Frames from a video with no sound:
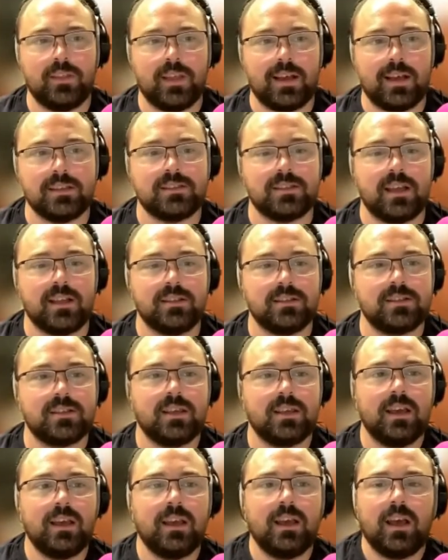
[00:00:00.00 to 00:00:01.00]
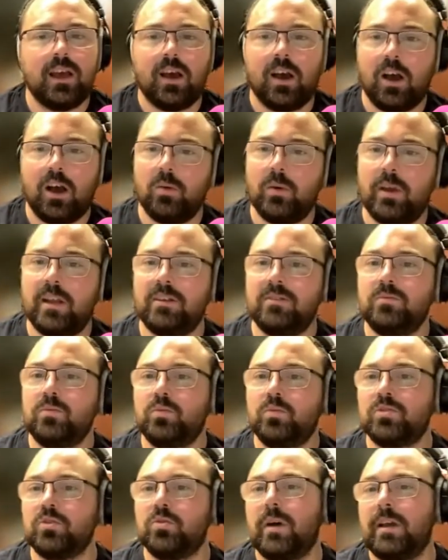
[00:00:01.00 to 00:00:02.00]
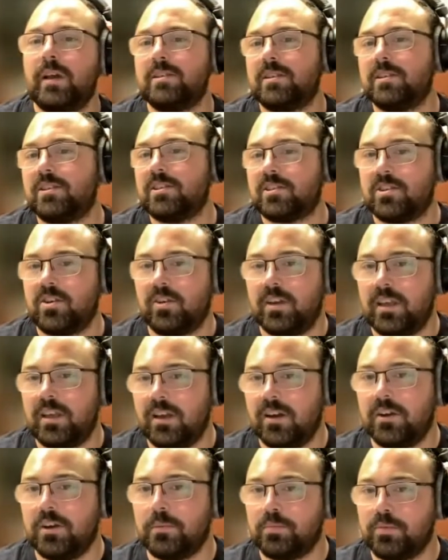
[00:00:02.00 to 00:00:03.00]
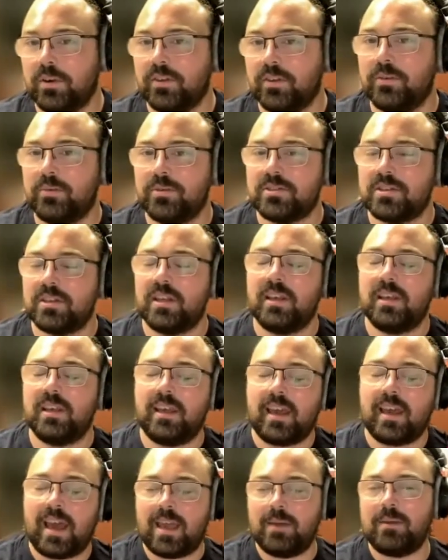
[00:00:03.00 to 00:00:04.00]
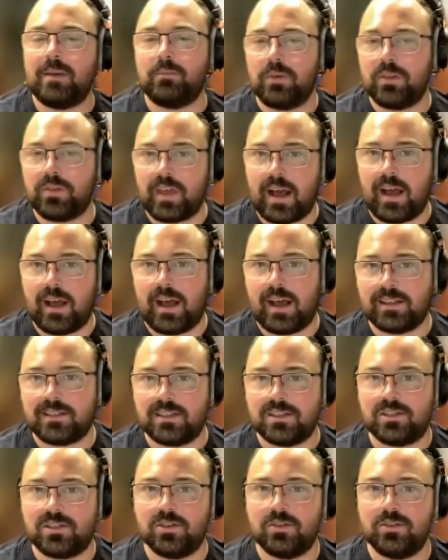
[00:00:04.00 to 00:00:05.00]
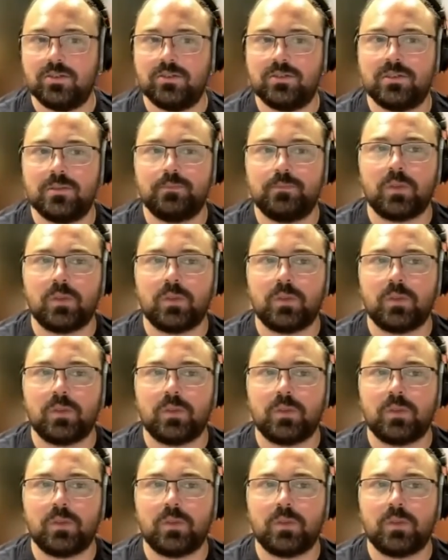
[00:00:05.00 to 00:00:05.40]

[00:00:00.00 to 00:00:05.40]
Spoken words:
in that sense. Owen was always the snotty younger brother, wasn't he? He came in with that attitude